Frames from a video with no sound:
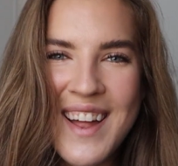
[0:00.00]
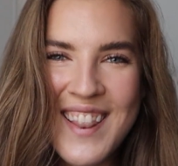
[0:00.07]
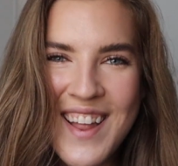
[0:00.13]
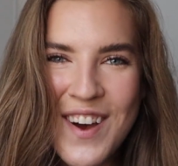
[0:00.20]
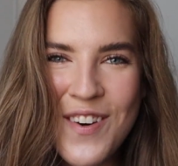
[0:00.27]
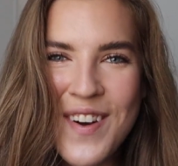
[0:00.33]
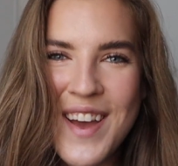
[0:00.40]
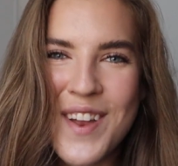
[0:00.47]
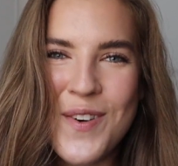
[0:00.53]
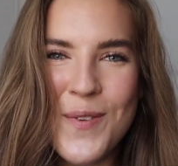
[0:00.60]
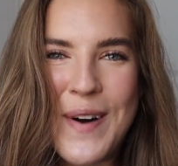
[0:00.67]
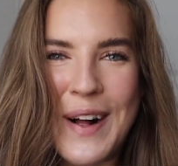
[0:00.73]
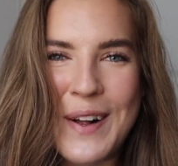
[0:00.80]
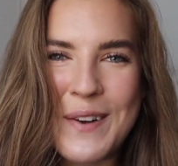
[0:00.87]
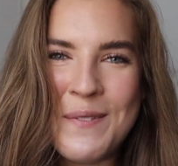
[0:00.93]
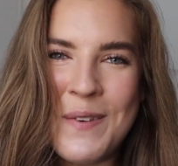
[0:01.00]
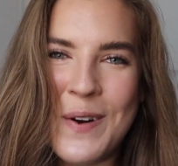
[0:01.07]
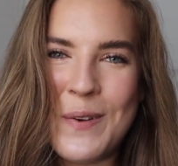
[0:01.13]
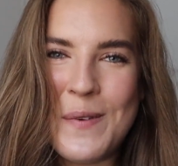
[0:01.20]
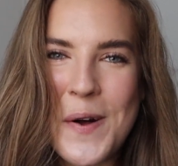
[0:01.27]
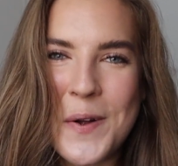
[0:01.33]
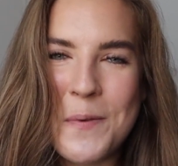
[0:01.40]
Hello and
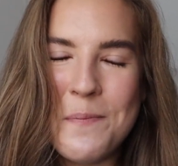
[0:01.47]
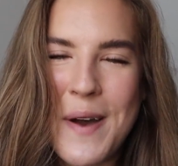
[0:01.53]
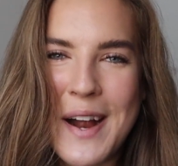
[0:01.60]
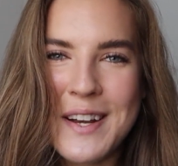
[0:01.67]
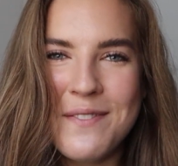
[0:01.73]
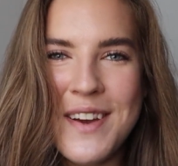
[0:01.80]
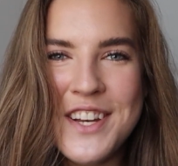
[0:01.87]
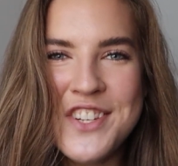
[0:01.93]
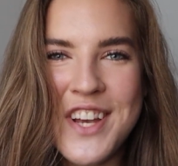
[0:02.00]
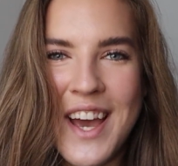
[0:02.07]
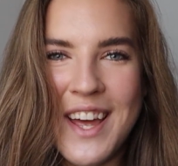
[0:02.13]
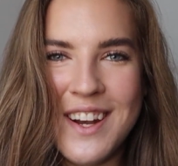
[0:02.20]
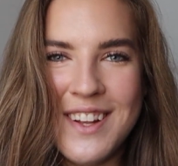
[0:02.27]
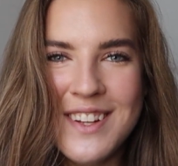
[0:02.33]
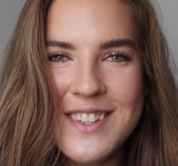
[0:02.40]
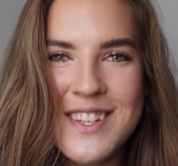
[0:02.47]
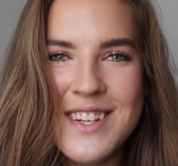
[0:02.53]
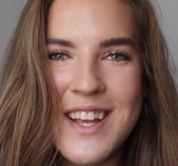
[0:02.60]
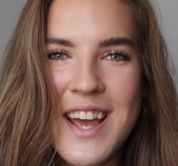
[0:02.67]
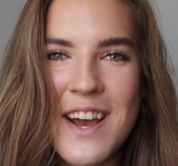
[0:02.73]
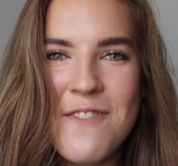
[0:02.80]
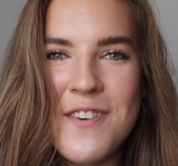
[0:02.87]
welcome back to my channel.
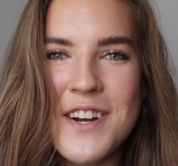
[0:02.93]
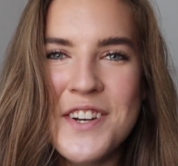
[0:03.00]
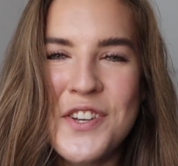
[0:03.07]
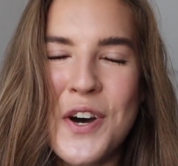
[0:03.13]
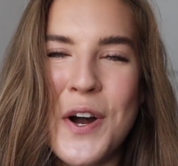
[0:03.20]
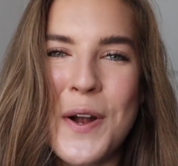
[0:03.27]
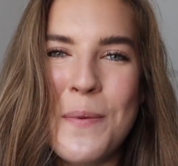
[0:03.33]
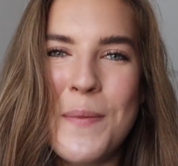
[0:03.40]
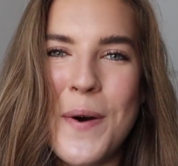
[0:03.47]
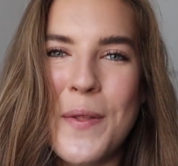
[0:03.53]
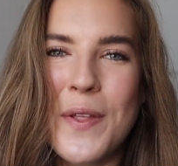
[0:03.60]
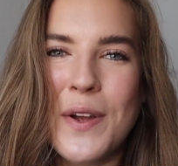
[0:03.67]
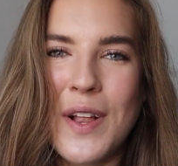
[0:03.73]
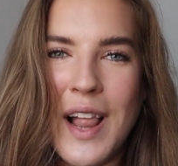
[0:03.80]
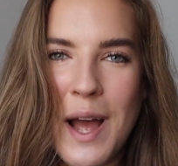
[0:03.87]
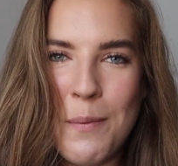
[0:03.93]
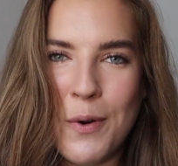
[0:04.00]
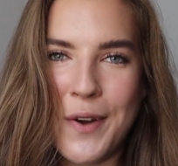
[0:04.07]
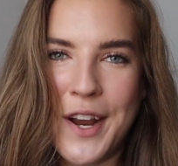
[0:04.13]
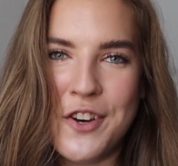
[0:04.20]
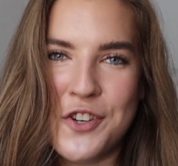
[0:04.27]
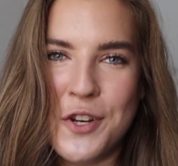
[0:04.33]
Today I want to talk about the
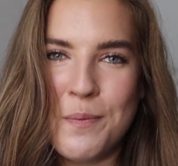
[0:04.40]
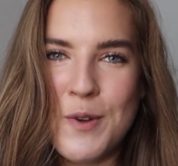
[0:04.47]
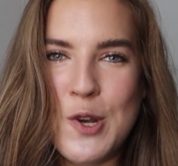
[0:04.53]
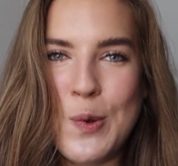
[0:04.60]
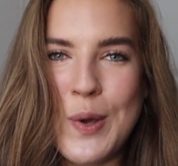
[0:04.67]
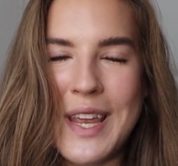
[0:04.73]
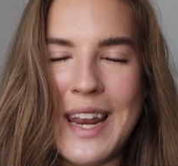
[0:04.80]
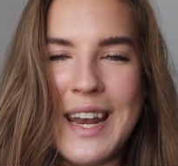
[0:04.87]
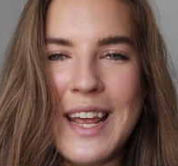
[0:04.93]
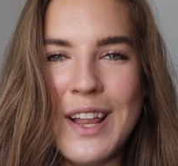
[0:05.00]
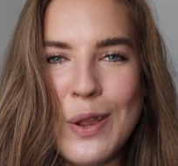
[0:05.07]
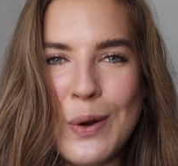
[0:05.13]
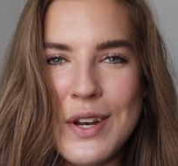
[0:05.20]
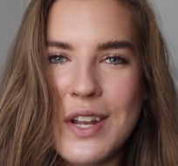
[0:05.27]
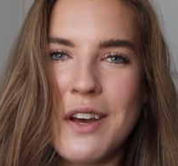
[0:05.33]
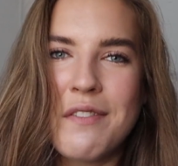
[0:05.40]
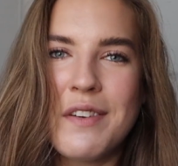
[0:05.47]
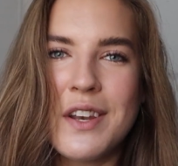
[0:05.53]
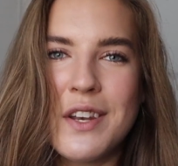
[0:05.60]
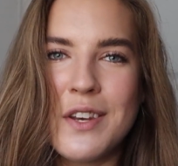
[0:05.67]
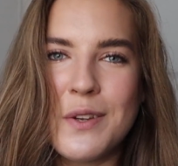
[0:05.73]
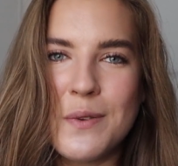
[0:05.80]
collaboration between Hilary Duff
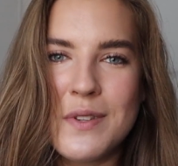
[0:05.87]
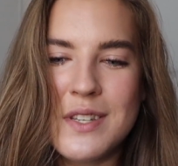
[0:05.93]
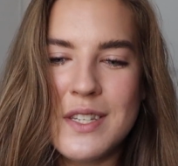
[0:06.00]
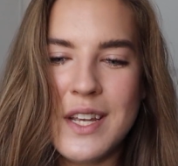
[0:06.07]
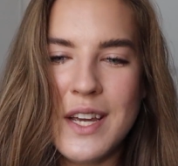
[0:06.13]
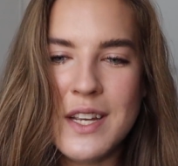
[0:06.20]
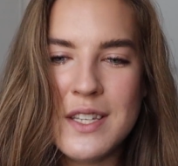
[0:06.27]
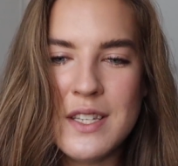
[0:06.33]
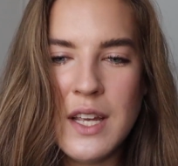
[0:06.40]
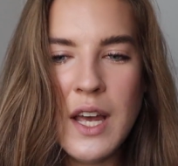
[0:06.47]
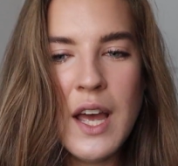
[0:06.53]
and Nudestix.